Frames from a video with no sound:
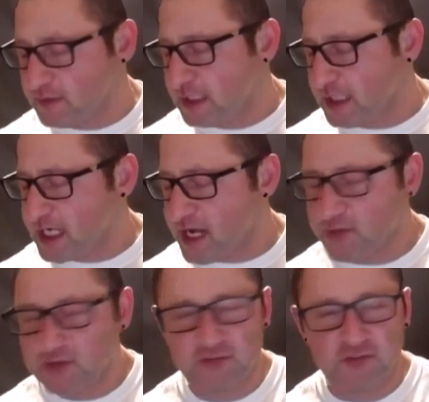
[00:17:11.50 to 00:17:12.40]
it can't
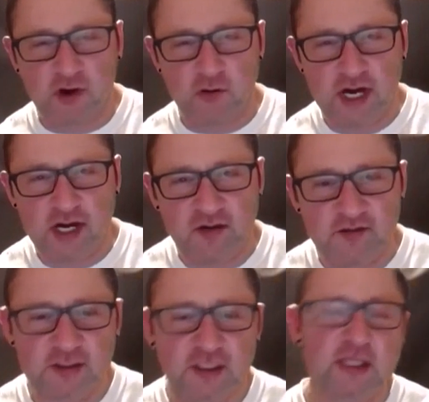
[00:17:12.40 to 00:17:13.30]
be too far away.
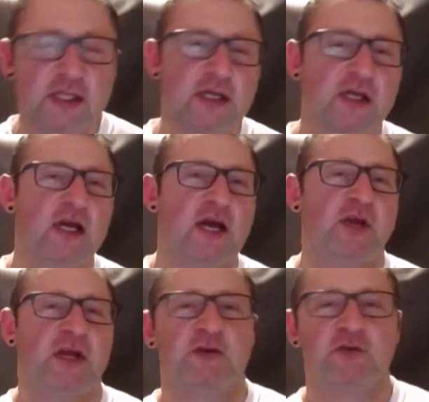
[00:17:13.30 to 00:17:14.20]
Obviously, I'm
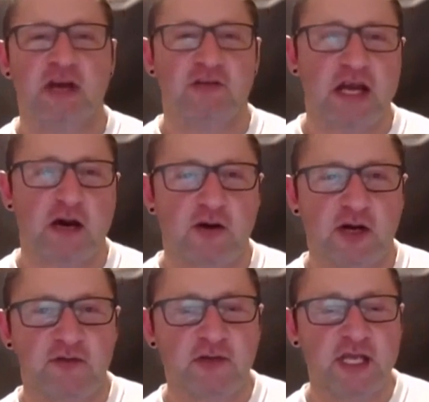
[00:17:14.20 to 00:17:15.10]
not going to drive an hour
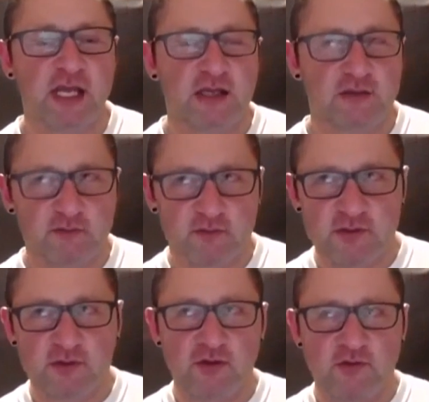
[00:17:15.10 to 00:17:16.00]
every day
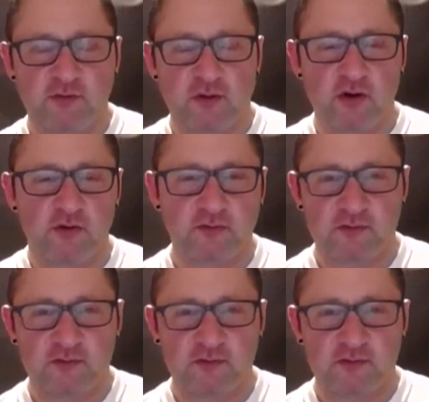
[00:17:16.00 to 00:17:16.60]
to and fro.